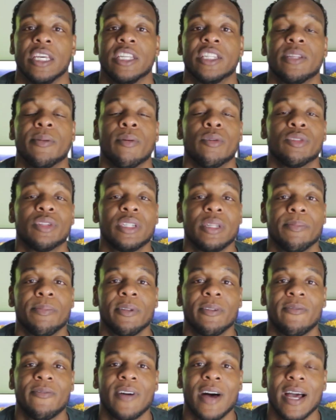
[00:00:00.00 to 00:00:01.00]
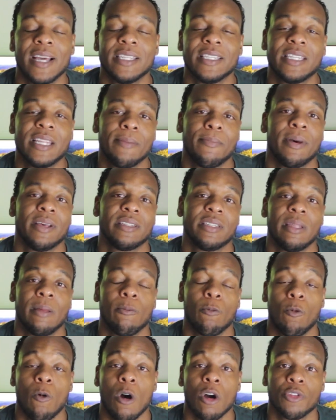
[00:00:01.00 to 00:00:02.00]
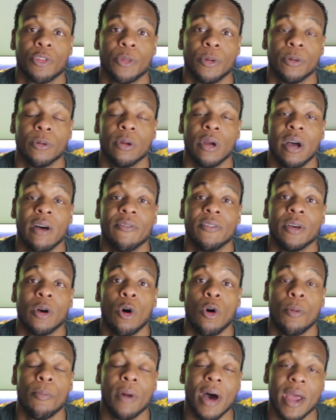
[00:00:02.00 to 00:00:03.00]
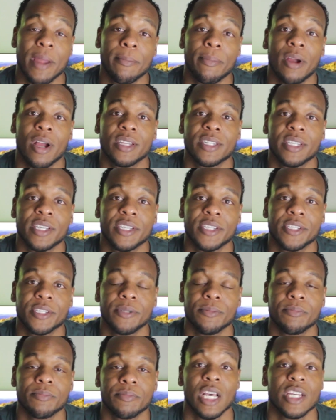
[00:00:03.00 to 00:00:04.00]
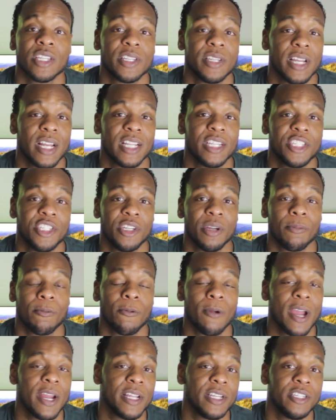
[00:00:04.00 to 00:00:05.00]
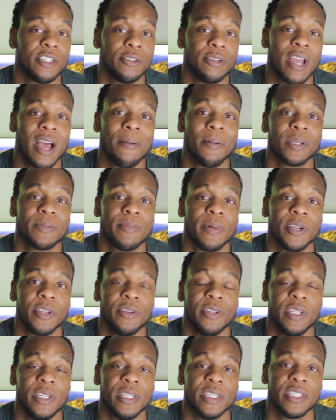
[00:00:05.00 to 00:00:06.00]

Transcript: It's the most simplified step-by-step walkthrough of the home buying process. So now let's jump right into how much money you need to